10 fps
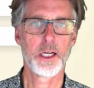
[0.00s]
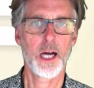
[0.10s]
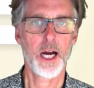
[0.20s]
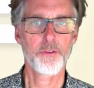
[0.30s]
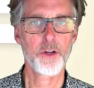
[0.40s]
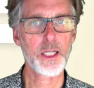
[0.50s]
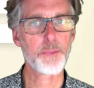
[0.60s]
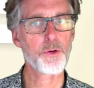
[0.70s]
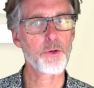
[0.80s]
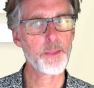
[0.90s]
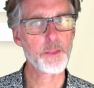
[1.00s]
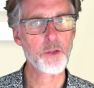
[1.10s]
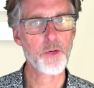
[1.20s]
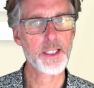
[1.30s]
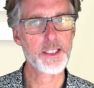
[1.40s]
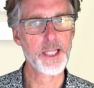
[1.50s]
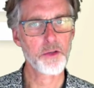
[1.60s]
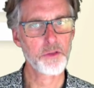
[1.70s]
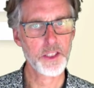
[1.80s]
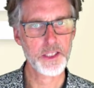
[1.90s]
I've already parameterized out
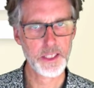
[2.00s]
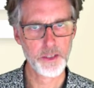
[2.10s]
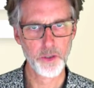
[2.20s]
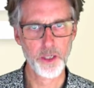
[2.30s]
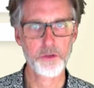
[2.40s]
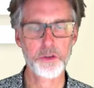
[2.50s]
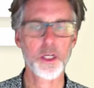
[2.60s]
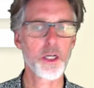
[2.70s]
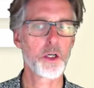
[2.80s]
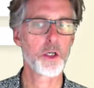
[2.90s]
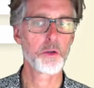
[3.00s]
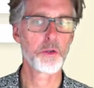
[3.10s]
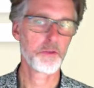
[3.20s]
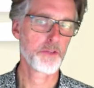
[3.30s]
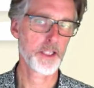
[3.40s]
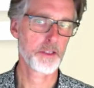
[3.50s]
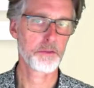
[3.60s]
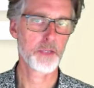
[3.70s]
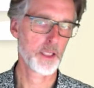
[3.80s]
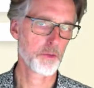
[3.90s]
the 0, so in fact,
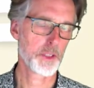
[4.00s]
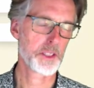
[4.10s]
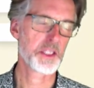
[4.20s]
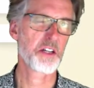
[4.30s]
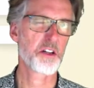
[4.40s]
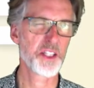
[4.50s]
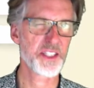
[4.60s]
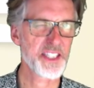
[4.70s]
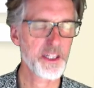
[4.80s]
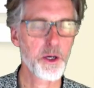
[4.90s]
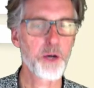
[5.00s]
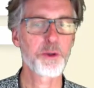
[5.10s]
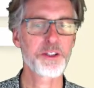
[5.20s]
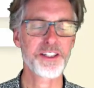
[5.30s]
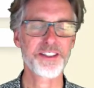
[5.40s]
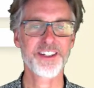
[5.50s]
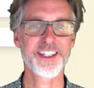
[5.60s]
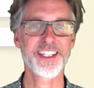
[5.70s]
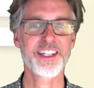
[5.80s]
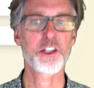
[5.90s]
let's not call it 0, we'll just call it
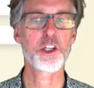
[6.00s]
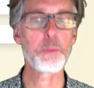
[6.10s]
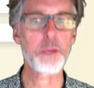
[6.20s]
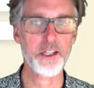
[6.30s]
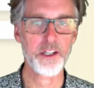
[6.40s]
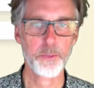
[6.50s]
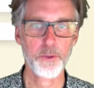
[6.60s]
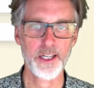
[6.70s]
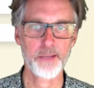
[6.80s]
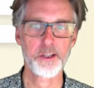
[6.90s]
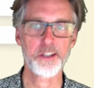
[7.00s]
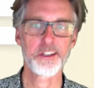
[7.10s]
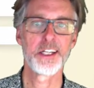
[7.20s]
the accumulator parameter.